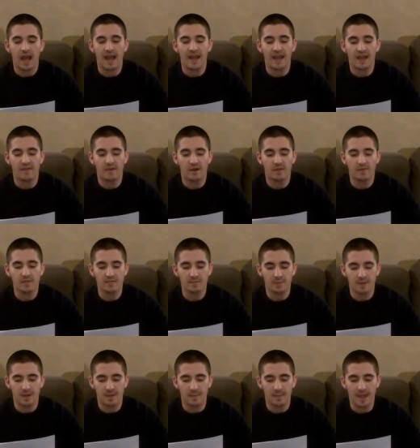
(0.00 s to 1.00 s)
I have always
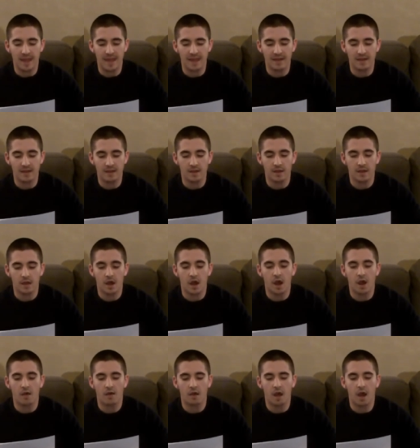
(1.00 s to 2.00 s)
been a man
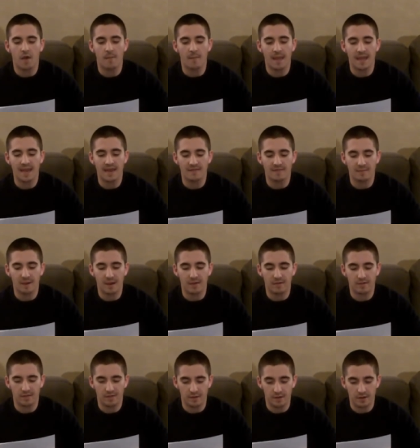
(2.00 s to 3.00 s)
a man of
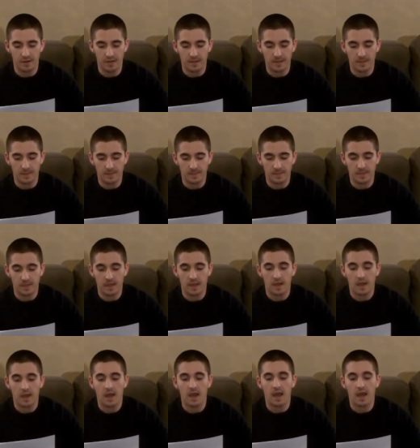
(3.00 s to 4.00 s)
about thirty.
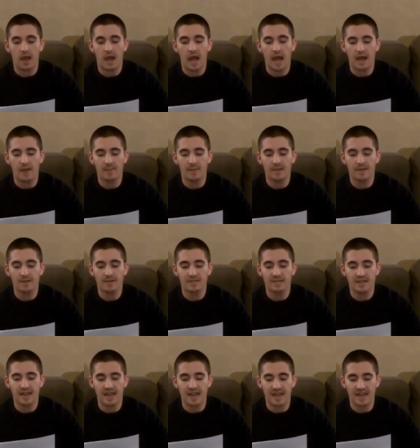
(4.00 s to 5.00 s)
I appear
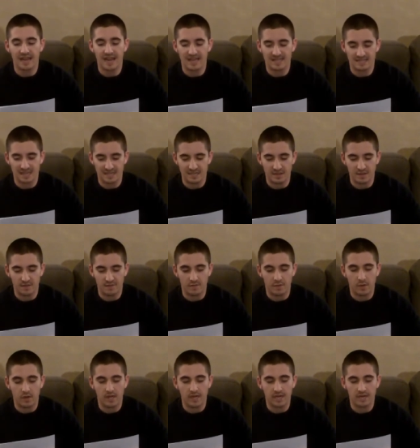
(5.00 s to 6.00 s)
today as I did
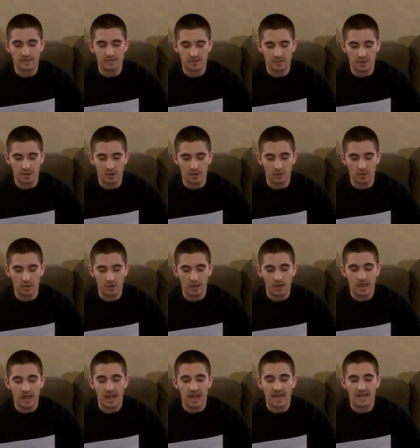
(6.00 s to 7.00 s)
forty years ago,
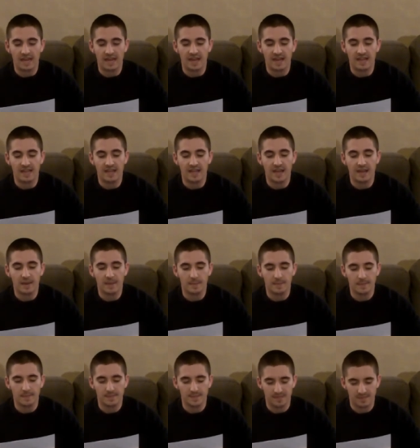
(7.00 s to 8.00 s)
and I yet
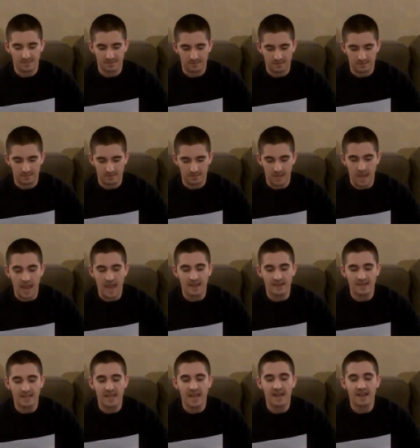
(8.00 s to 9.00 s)

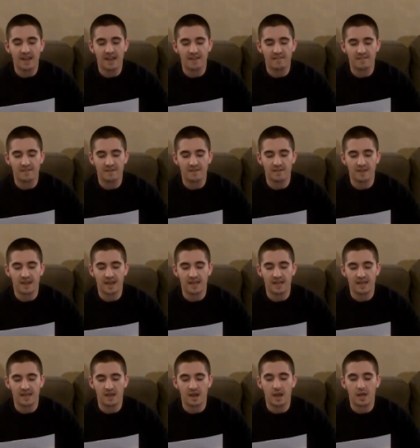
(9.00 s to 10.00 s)
and yet I feel that I
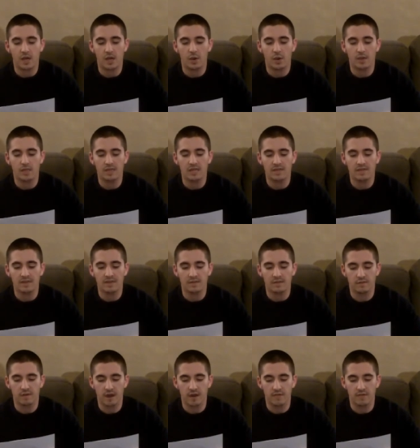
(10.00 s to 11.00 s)
cannot go on living
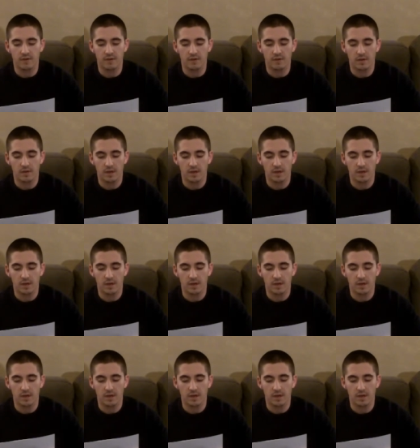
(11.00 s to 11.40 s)
forever,